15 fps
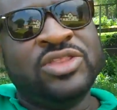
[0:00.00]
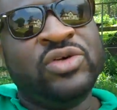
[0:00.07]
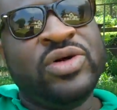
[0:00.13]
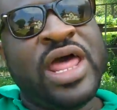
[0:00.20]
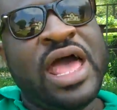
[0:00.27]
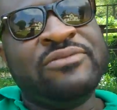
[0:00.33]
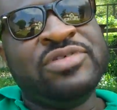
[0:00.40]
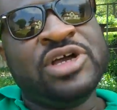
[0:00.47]

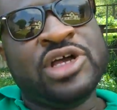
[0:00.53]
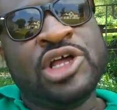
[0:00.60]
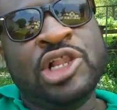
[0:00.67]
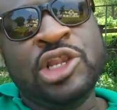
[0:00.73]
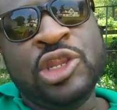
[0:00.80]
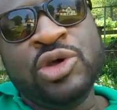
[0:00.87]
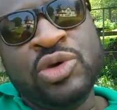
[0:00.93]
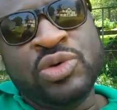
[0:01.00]
Don't have a
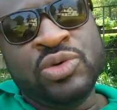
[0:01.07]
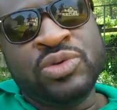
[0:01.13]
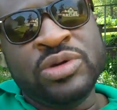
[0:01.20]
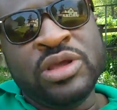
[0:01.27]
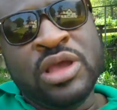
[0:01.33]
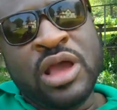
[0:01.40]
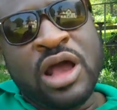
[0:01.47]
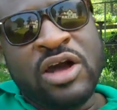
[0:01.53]
clue
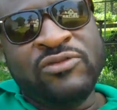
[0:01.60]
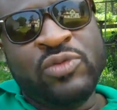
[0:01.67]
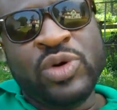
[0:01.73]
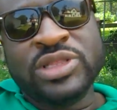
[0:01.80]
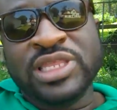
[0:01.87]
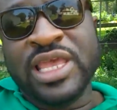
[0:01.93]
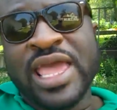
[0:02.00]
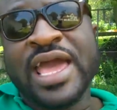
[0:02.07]
of
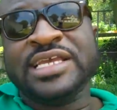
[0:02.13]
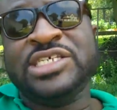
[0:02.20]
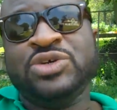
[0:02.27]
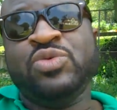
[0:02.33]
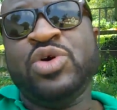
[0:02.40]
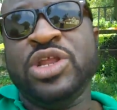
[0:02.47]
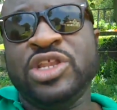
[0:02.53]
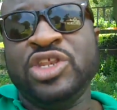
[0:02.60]
what they
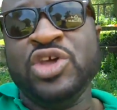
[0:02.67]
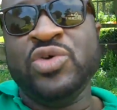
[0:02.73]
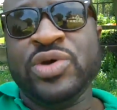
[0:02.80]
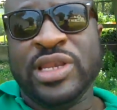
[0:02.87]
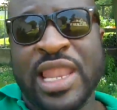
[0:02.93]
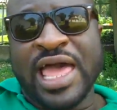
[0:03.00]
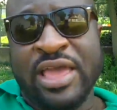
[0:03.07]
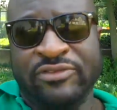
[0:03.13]
actually want to
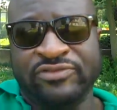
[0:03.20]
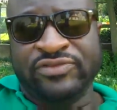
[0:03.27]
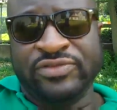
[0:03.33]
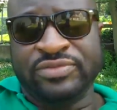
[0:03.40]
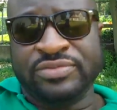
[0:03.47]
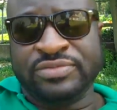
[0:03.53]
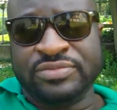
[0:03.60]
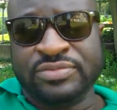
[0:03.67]
do in
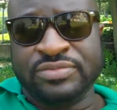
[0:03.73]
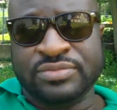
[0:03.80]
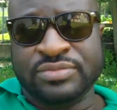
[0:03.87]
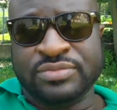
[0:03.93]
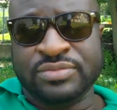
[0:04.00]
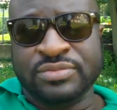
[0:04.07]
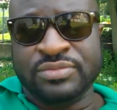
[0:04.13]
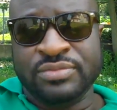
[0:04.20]

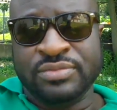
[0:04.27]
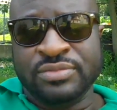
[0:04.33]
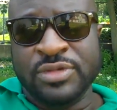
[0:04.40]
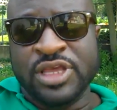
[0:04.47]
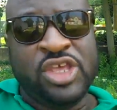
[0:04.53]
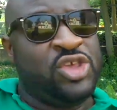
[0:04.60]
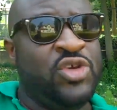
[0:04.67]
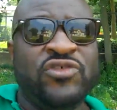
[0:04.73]

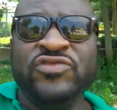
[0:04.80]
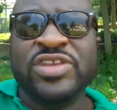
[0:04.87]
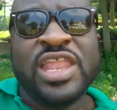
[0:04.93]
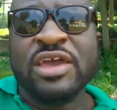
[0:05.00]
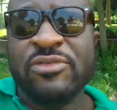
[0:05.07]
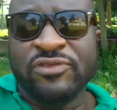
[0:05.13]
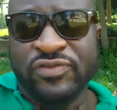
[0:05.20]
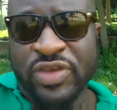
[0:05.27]
life. You've
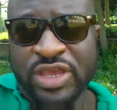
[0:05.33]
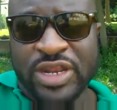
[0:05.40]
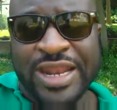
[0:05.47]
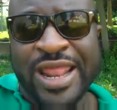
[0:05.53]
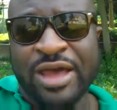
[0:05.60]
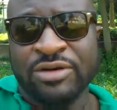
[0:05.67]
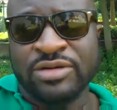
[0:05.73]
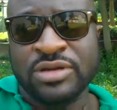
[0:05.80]
never figured
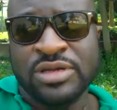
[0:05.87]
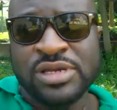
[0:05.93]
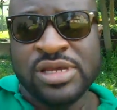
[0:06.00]
it out.